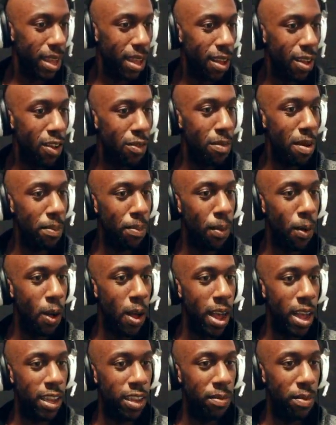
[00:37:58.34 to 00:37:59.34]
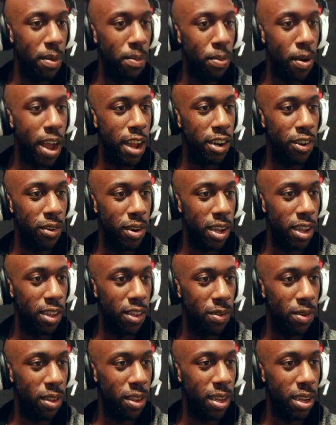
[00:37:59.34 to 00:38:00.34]
Oh, my boys, my brethren,
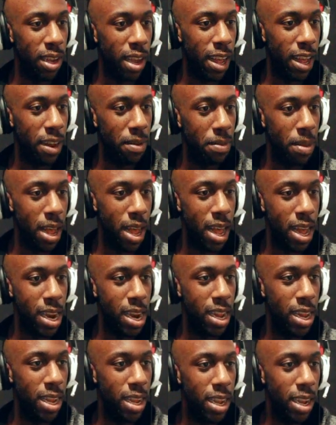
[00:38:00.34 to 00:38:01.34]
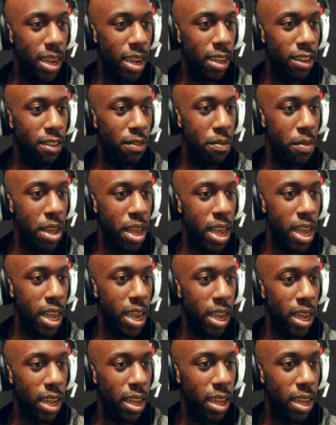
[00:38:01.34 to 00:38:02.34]
what's good, man? It's
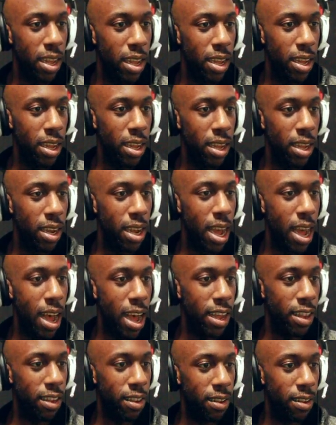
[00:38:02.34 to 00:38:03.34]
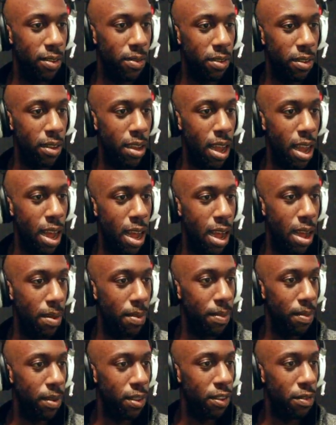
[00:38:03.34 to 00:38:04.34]
me. Guys, what's up?
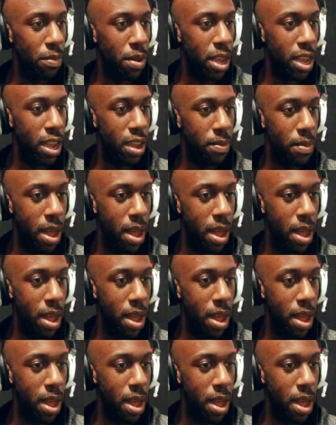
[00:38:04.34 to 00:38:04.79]
It's me,